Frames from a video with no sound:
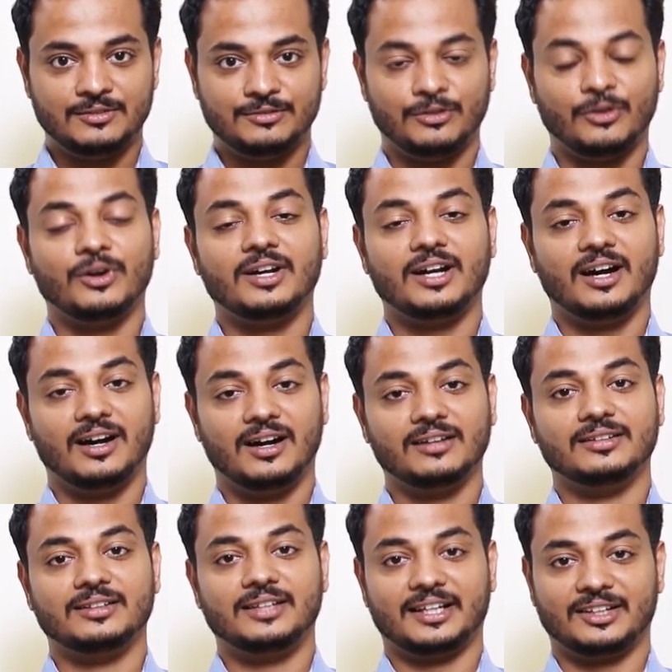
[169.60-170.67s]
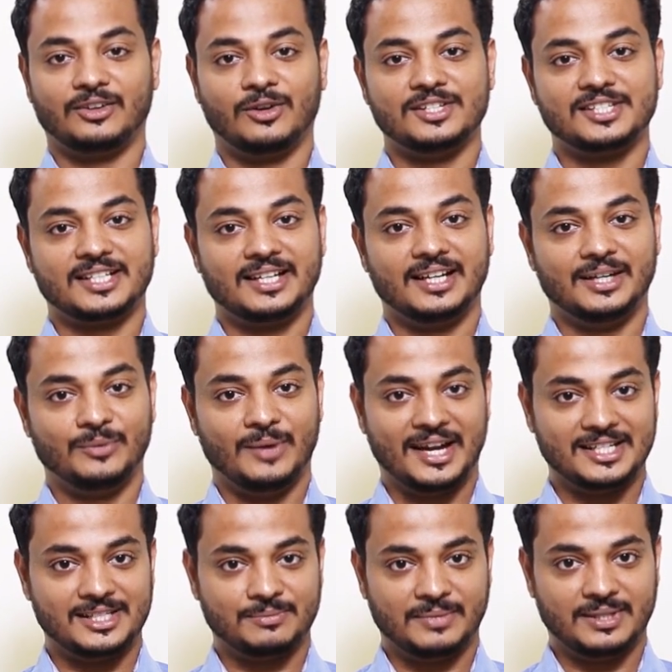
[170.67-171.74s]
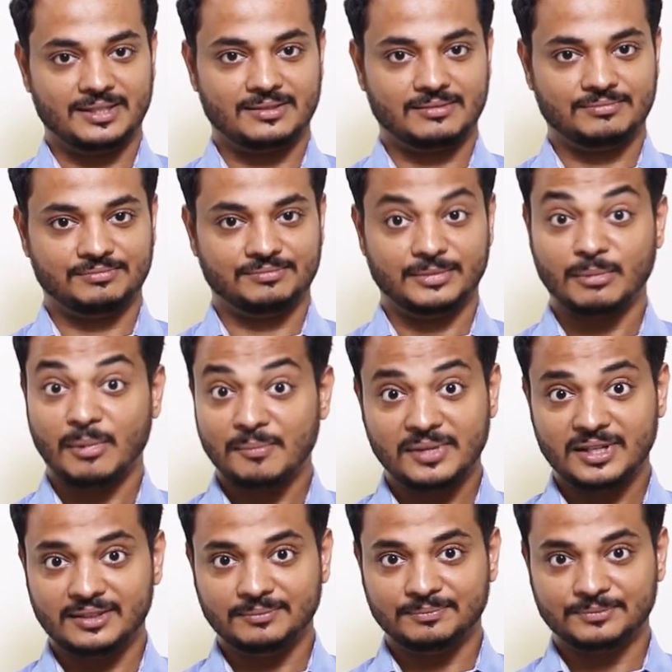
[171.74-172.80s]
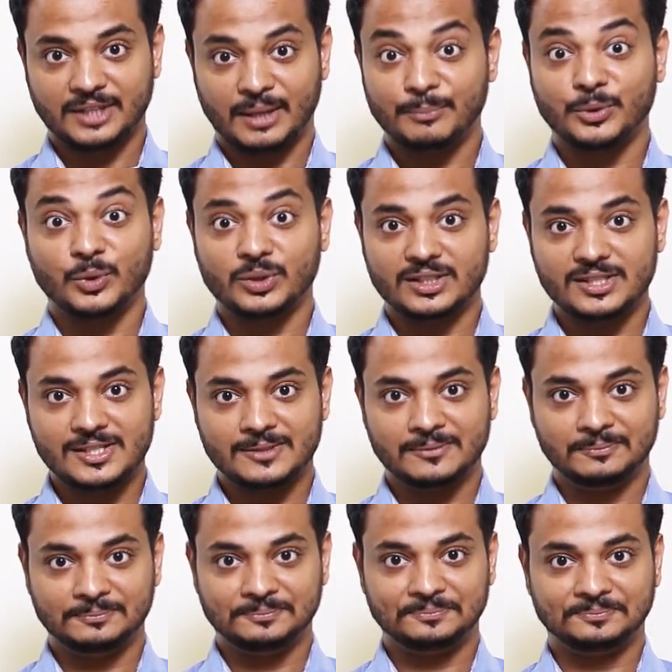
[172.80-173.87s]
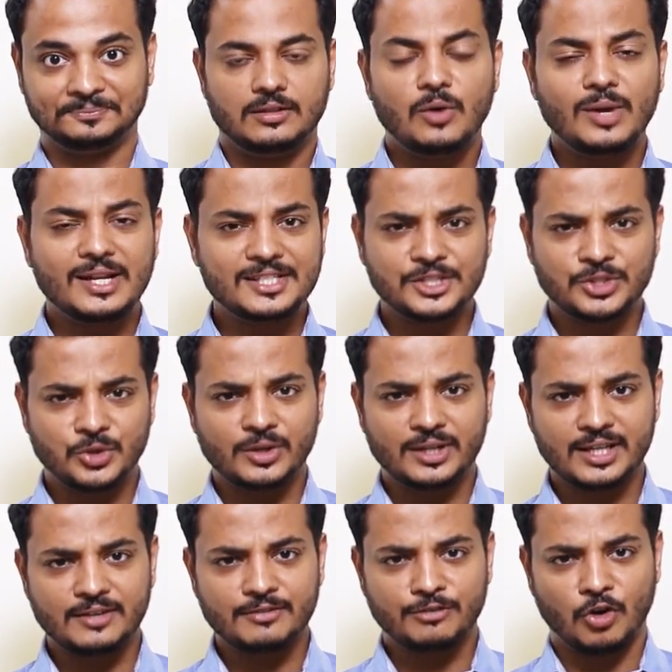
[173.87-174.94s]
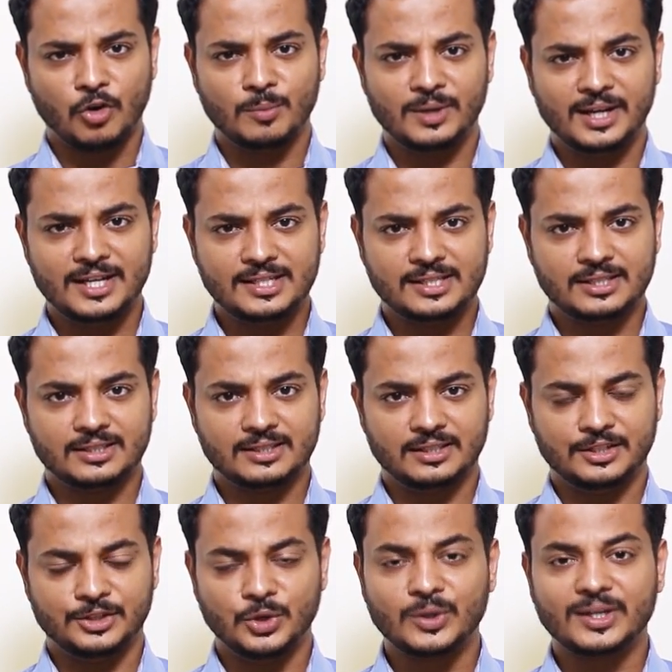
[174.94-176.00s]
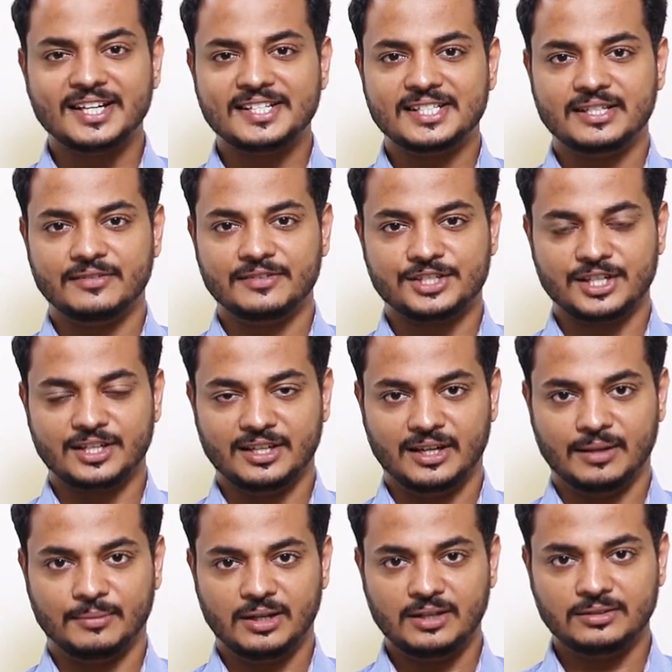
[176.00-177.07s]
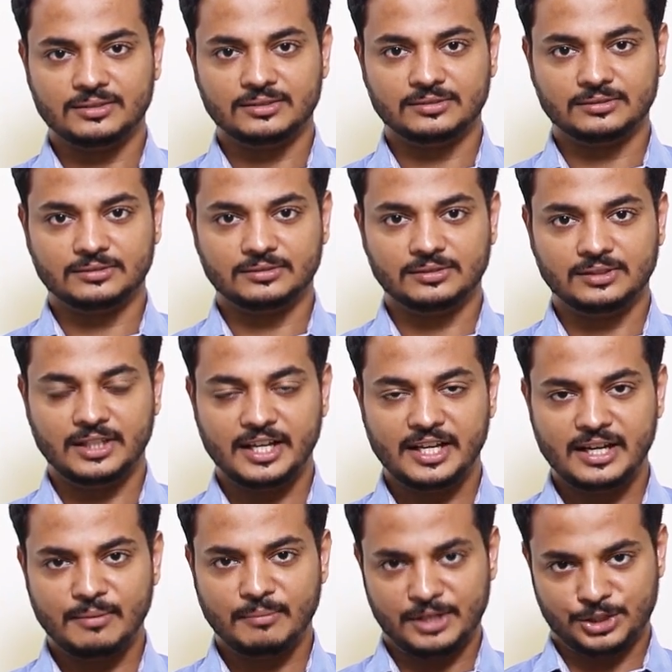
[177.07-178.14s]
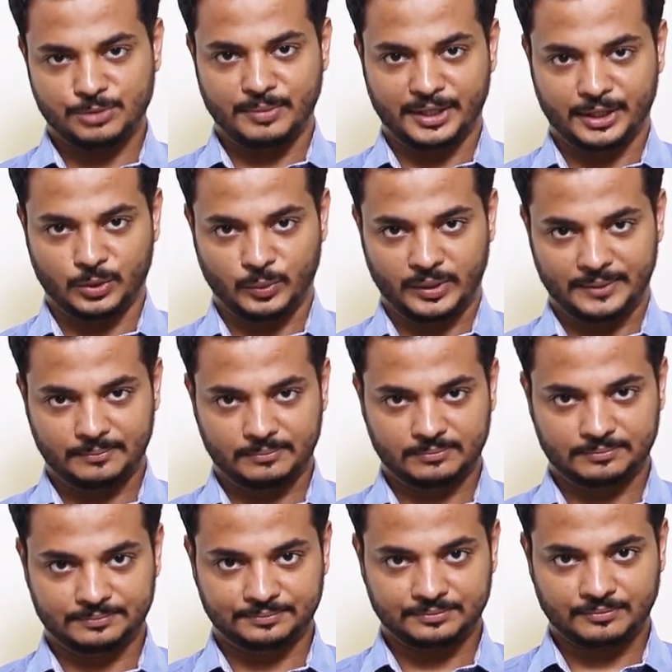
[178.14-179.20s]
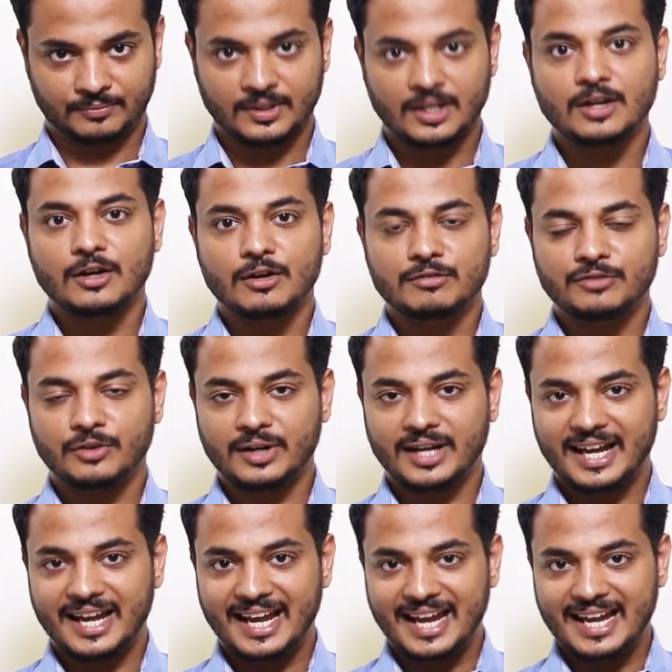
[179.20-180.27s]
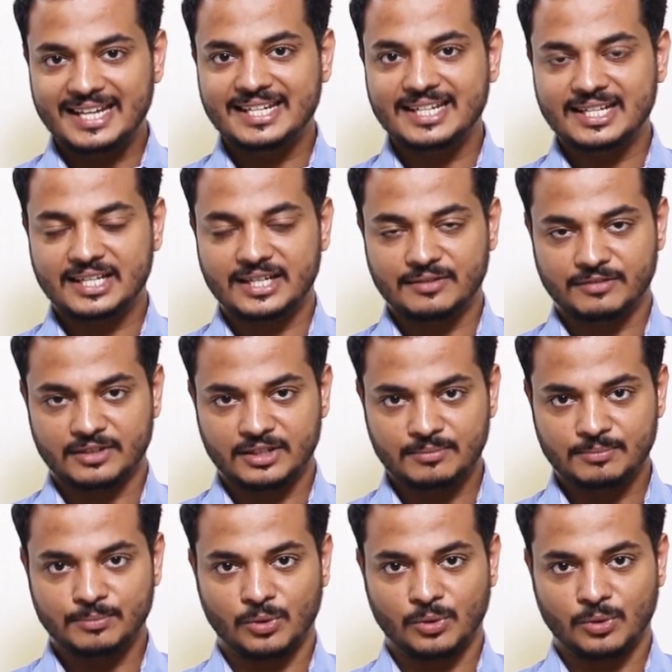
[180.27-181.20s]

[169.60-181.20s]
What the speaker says: for other technological advancements. Remember computers? Now let's quickly formulate Euclid's division lemma in a much better way. For any given